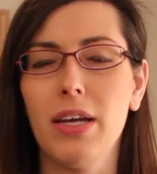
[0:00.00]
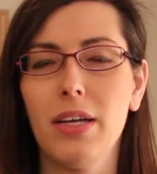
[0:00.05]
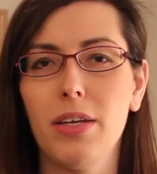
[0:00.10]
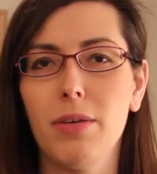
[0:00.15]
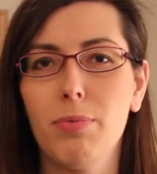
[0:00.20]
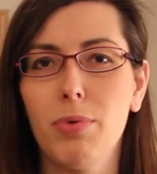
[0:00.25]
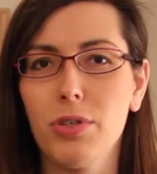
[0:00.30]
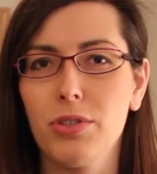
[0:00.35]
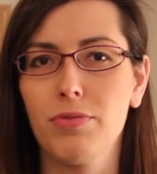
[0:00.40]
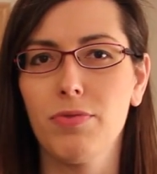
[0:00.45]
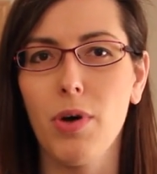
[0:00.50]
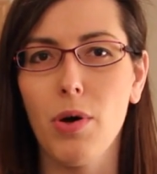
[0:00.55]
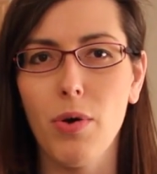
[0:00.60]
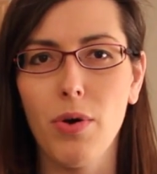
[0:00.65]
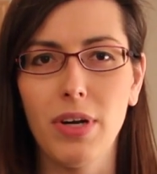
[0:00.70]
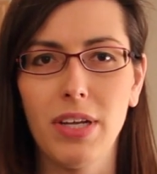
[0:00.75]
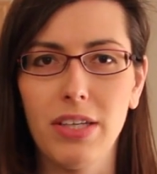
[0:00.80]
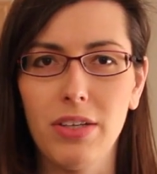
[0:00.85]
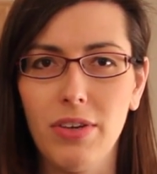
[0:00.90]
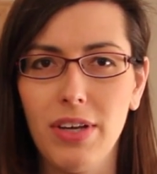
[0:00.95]
you push
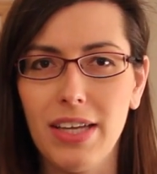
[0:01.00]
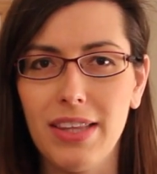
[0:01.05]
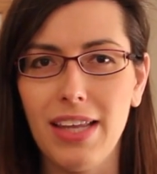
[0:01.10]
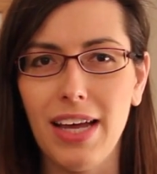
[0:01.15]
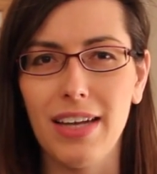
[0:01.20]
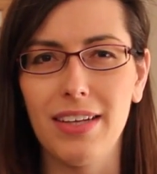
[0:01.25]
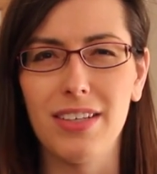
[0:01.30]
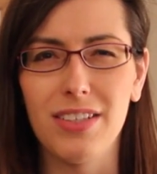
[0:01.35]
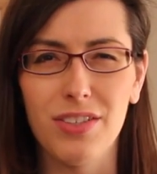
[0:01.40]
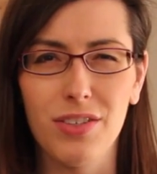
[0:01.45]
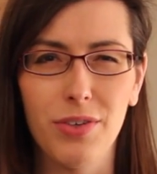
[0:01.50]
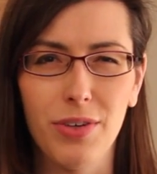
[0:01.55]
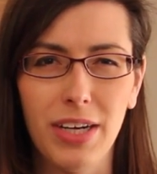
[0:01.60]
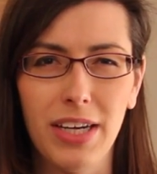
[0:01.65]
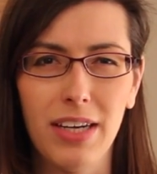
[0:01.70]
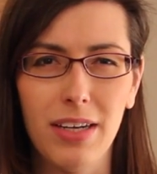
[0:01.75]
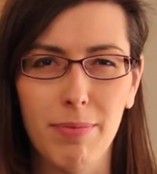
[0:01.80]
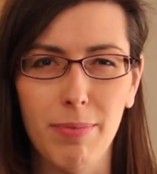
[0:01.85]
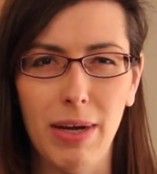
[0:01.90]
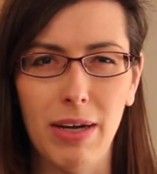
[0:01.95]
forward and you get that
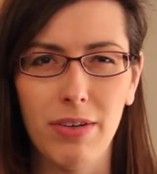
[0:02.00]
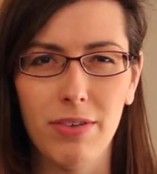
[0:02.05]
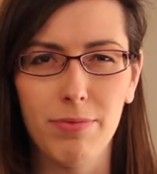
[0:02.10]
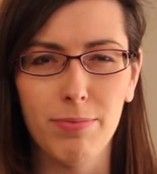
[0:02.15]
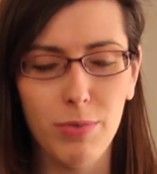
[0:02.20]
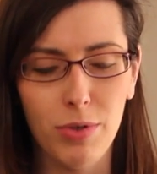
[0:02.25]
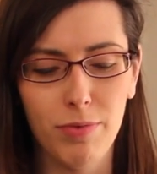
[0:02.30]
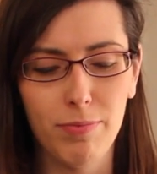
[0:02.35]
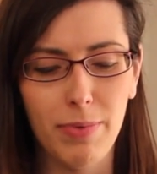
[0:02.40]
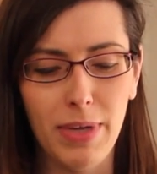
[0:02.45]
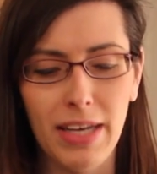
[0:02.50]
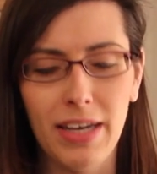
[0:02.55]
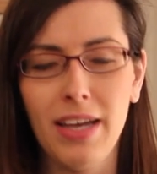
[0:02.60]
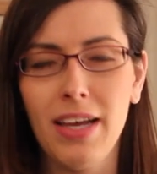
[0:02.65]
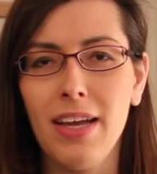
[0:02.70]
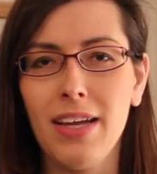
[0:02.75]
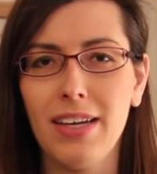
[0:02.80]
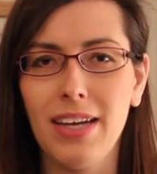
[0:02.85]
discrete amount of movement.